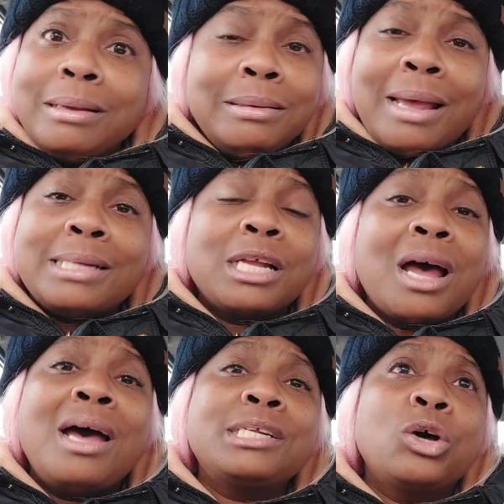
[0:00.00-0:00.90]
that's the
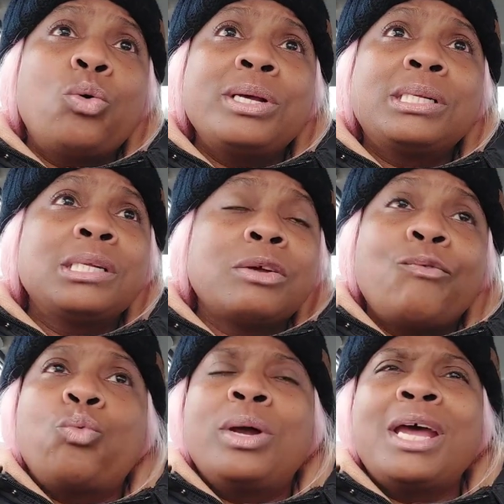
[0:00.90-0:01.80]
consequences of
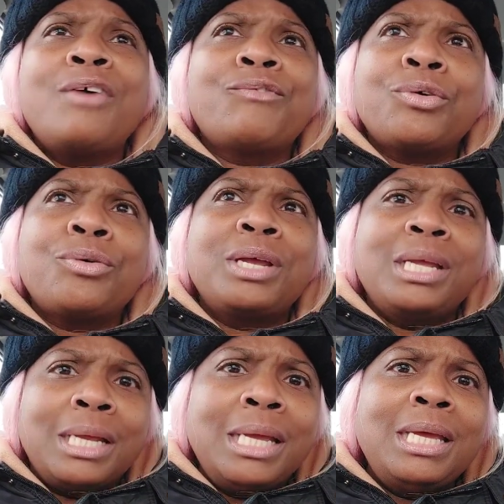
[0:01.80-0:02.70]
whatever
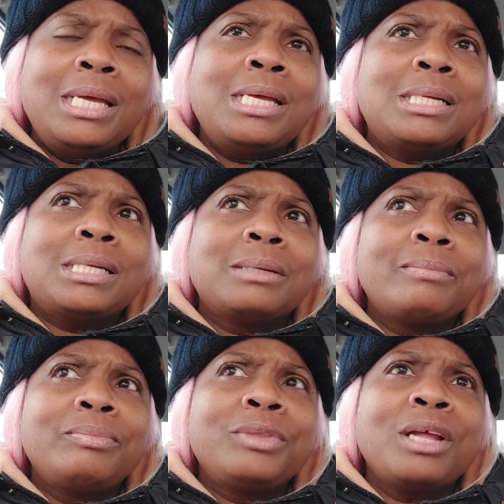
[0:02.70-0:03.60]
it is
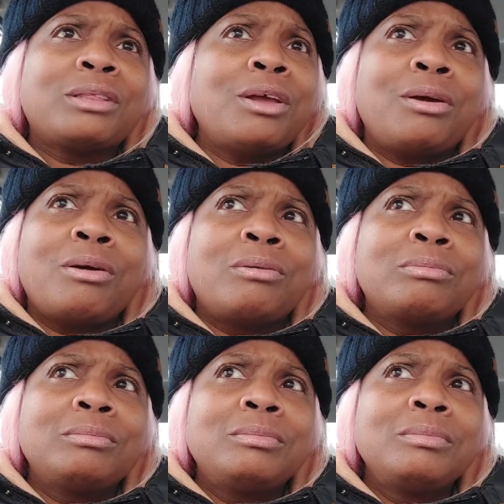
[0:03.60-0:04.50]
that they're
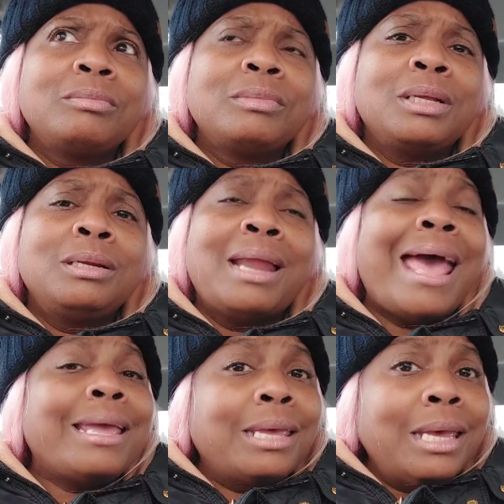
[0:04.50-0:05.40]

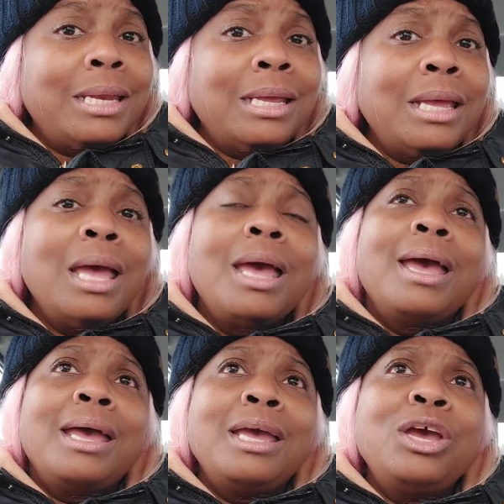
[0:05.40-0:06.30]
not getting,
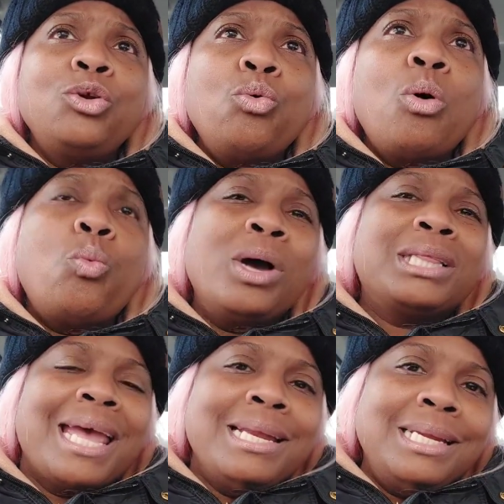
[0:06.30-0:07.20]
and or
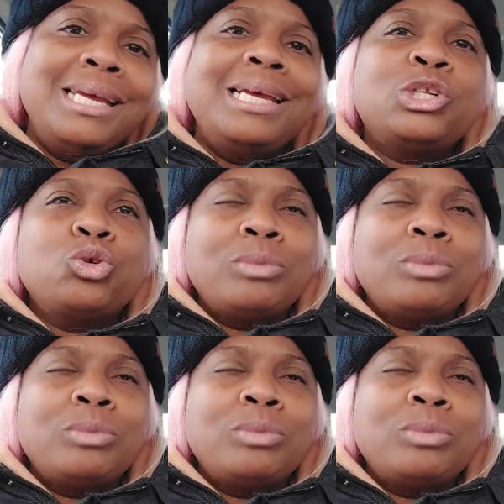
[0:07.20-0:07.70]
what they did to